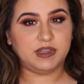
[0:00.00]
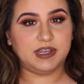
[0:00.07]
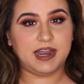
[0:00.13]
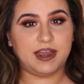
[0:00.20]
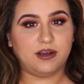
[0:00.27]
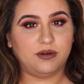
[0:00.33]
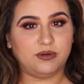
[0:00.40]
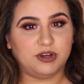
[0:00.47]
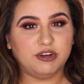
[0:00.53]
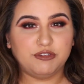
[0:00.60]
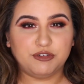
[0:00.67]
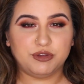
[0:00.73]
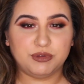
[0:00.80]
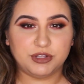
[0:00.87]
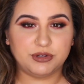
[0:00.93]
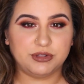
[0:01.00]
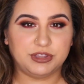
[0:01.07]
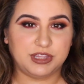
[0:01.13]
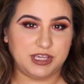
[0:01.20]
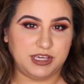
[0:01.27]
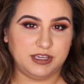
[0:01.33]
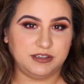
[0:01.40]
Now, a few little
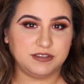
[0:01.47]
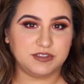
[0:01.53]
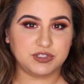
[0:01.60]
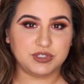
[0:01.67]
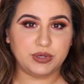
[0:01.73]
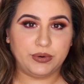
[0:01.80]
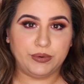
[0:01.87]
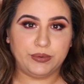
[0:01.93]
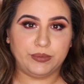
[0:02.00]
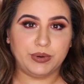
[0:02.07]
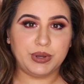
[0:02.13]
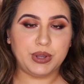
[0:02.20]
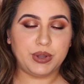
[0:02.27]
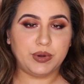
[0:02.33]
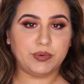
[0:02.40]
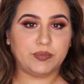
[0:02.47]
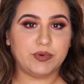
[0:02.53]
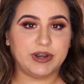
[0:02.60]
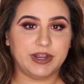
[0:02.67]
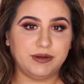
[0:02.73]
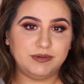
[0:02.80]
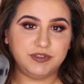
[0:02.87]
things. So
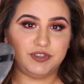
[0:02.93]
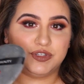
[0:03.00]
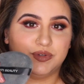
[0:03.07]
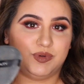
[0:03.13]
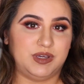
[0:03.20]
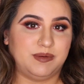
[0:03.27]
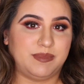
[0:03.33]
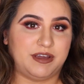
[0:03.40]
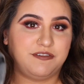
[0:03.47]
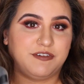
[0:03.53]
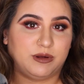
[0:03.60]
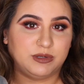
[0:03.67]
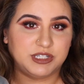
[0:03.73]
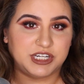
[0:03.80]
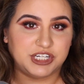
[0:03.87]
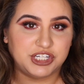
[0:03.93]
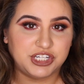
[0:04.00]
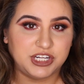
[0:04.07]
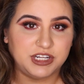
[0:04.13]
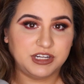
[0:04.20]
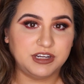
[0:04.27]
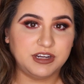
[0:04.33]
when I was doing my
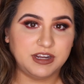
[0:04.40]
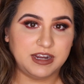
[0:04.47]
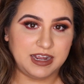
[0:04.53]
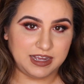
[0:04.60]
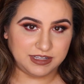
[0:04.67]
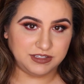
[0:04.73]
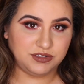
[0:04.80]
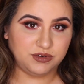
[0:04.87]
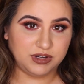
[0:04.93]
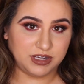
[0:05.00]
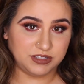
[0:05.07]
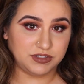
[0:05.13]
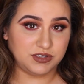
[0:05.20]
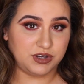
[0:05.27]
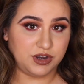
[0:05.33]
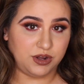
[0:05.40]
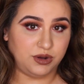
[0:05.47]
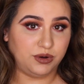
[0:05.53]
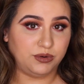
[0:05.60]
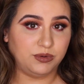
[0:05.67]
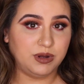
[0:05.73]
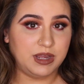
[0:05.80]
foundation, as you guys
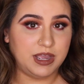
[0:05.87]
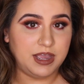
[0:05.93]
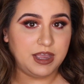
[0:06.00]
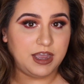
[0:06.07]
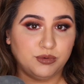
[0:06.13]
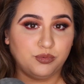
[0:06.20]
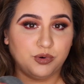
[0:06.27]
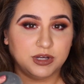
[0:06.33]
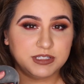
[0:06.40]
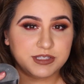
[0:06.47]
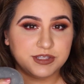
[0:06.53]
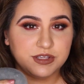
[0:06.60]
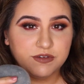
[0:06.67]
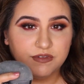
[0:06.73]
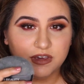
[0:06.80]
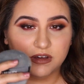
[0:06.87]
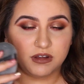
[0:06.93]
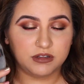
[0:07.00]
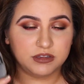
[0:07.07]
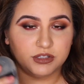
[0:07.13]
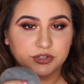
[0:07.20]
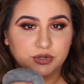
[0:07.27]
know, it was leaving
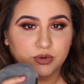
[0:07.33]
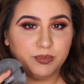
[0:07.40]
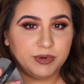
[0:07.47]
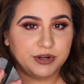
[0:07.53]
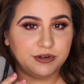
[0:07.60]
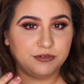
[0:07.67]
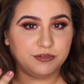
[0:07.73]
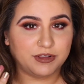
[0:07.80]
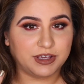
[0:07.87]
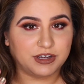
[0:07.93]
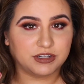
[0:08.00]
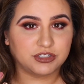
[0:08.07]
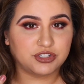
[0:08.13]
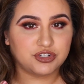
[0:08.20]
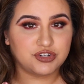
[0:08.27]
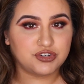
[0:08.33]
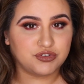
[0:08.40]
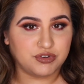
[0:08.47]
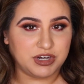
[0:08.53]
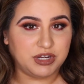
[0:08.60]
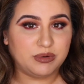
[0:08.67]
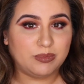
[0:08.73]
a little bit of like
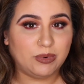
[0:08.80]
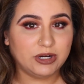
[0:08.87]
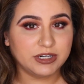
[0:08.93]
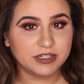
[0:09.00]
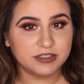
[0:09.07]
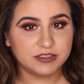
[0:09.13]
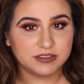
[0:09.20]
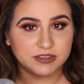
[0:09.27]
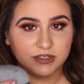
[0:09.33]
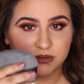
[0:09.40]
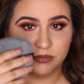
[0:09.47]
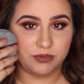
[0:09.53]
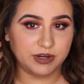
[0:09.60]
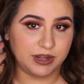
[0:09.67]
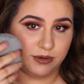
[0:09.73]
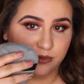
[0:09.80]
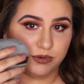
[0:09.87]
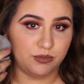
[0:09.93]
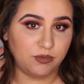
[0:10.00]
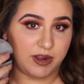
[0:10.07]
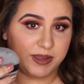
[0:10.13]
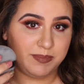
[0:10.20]
streak marks when I
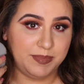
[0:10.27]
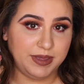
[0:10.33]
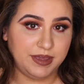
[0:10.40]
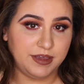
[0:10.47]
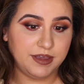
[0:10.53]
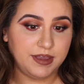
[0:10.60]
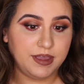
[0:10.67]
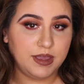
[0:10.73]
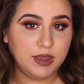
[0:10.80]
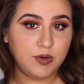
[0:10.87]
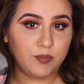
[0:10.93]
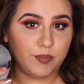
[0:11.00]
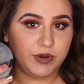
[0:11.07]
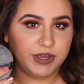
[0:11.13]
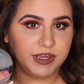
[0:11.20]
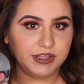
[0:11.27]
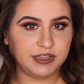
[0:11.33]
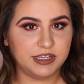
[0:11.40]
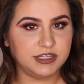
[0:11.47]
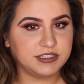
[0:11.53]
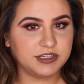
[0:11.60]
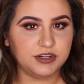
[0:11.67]
would wipe it, but
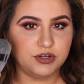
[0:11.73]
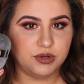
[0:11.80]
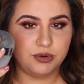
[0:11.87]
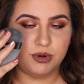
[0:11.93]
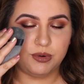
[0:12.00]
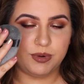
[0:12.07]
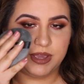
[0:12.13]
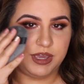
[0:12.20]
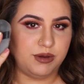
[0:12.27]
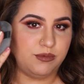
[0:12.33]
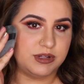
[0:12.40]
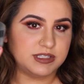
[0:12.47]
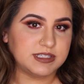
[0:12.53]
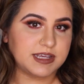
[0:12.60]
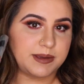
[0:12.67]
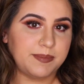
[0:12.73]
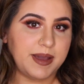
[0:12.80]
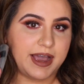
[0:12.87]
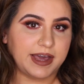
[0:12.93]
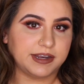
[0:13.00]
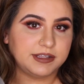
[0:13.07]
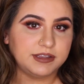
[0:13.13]
they did go away once I
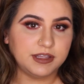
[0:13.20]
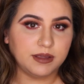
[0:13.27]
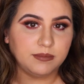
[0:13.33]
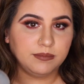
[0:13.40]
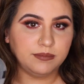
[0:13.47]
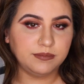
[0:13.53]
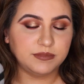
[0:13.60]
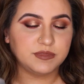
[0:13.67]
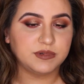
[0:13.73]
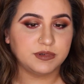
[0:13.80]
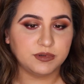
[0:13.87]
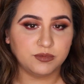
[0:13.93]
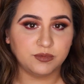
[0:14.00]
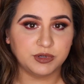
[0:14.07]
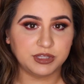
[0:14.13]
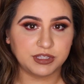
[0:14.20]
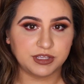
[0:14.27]
patted them with